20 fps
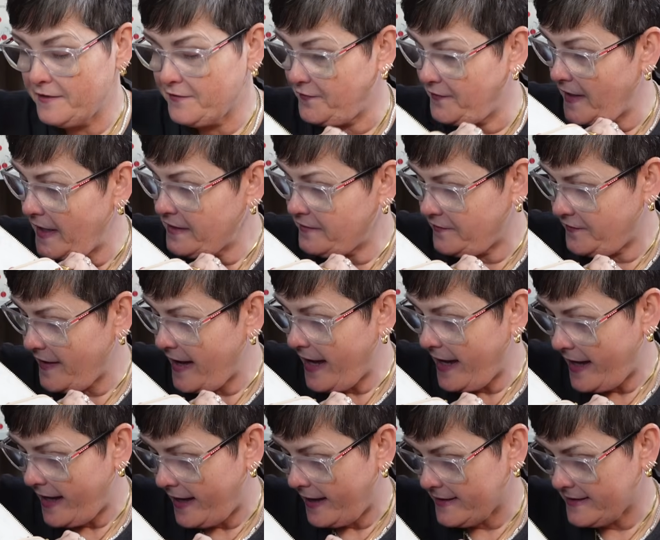fun
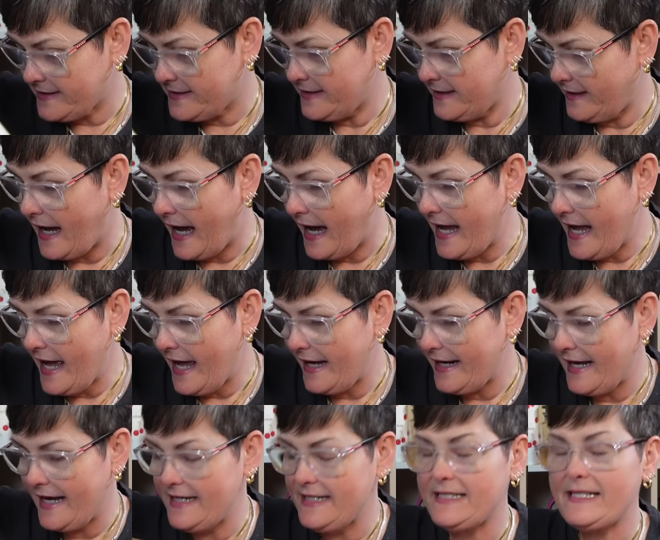fact, I had
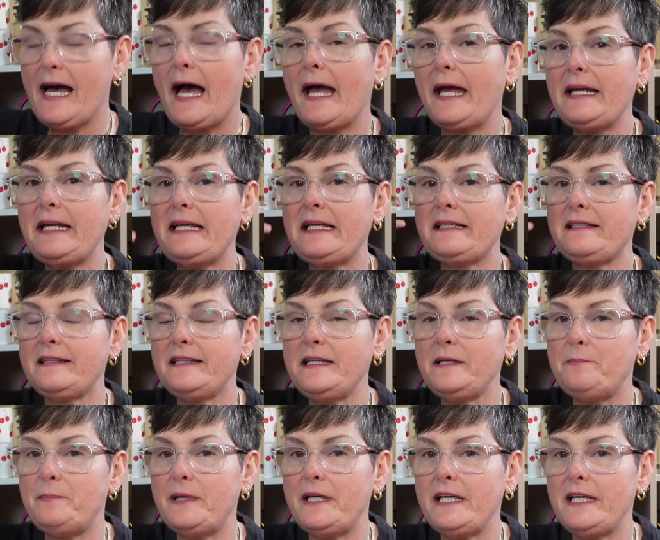a tiny
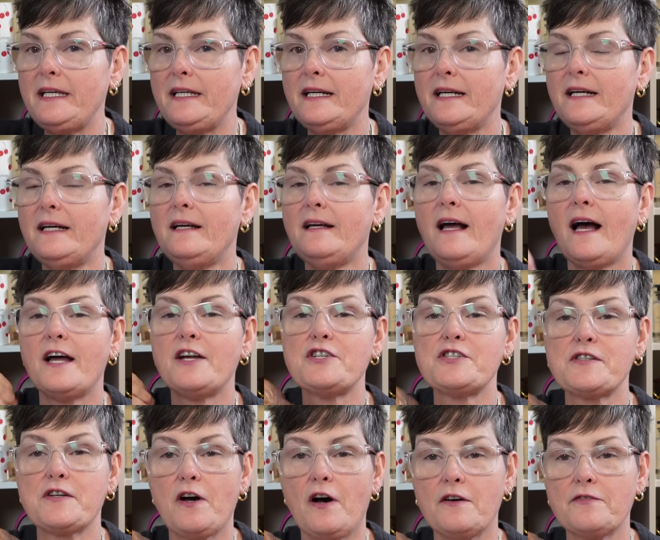lippy. I
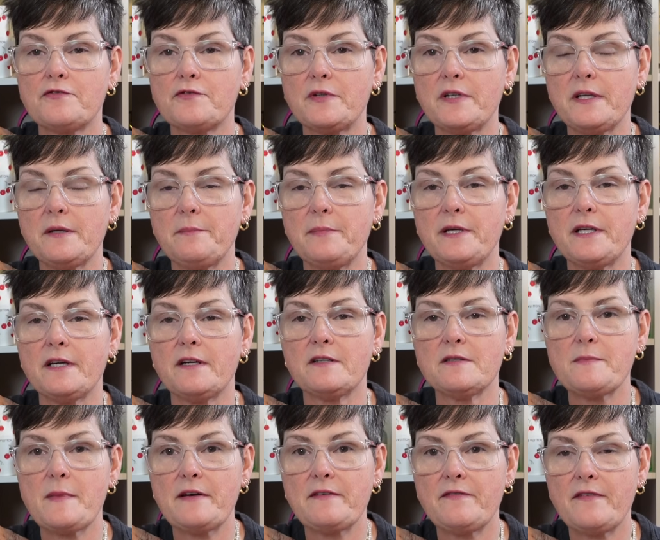just coughed really big.
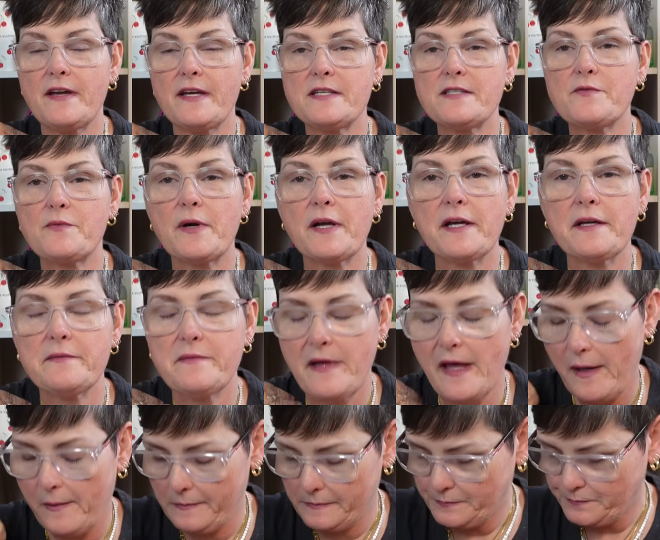Is my face red?
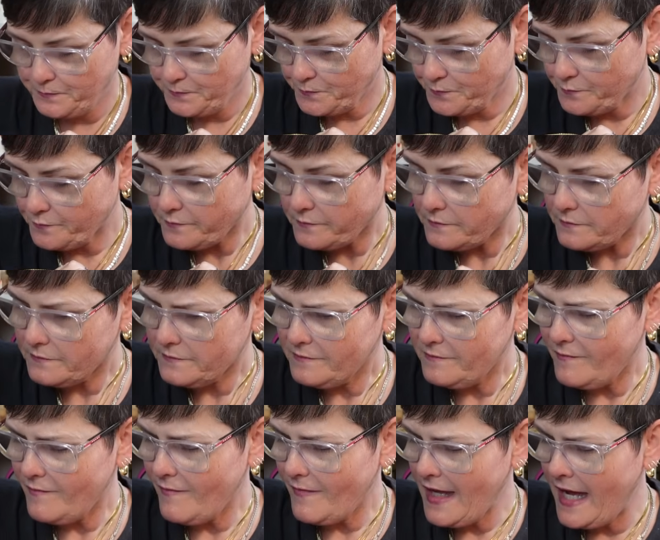Yeah.
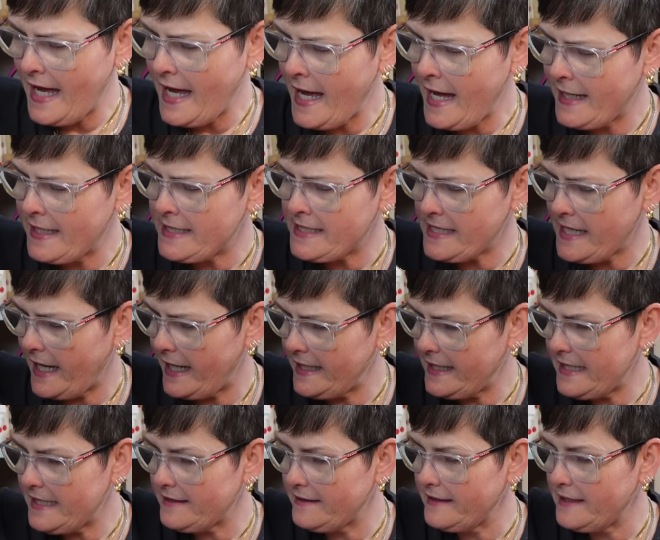I had a
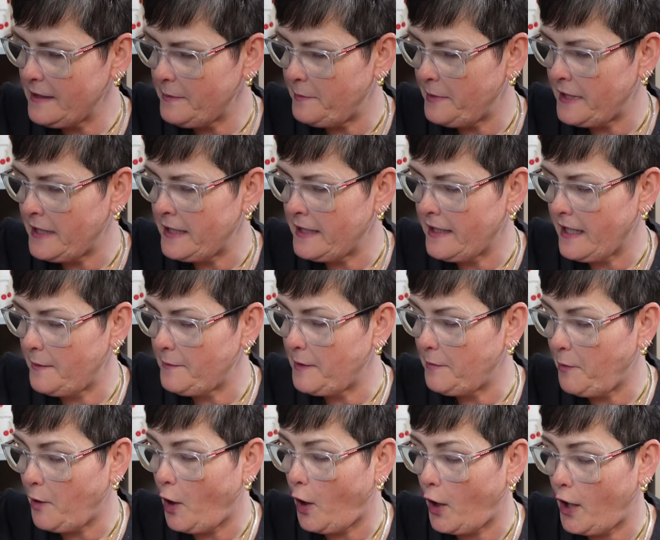tiny lippy come
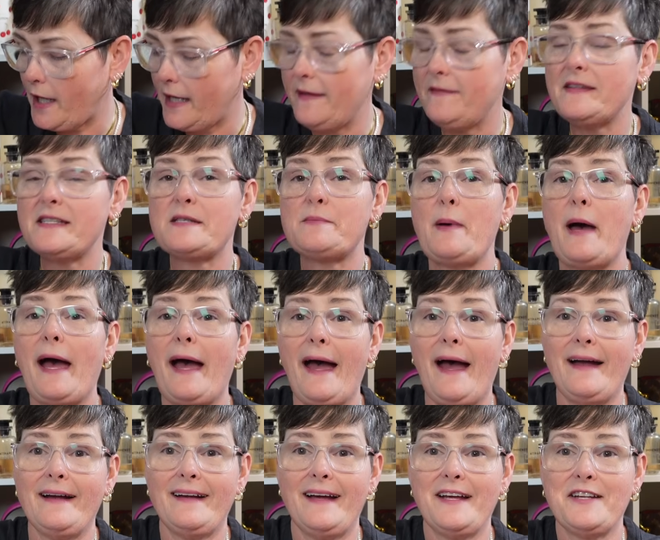apart in this
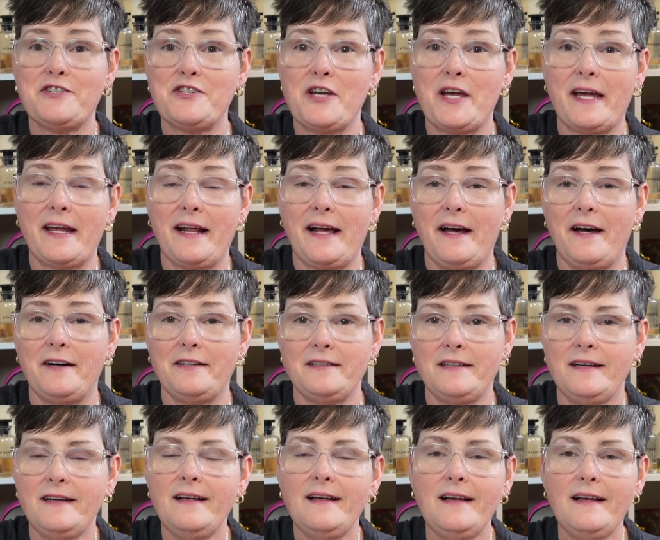bag, and check it out.
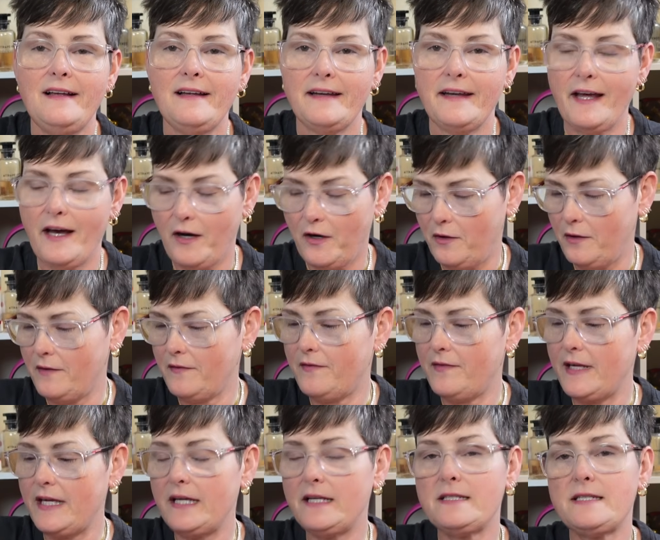Now,
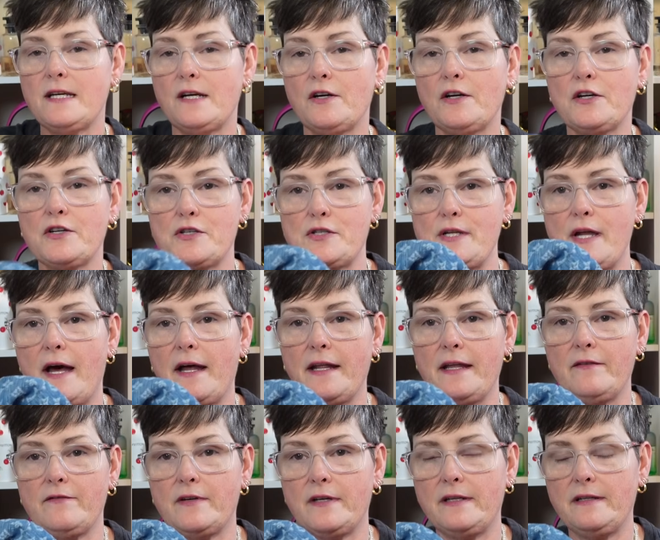the interior's not
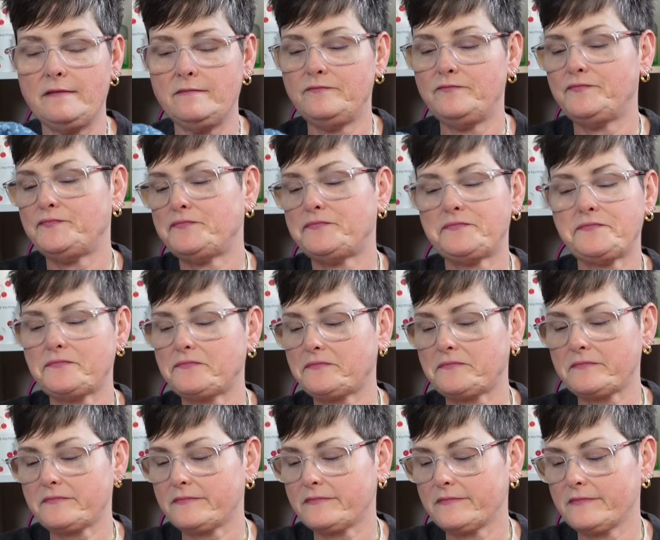even,
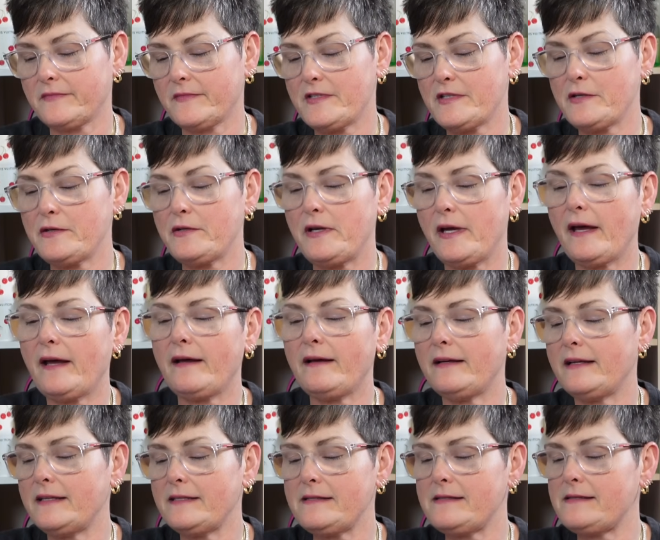so yeah,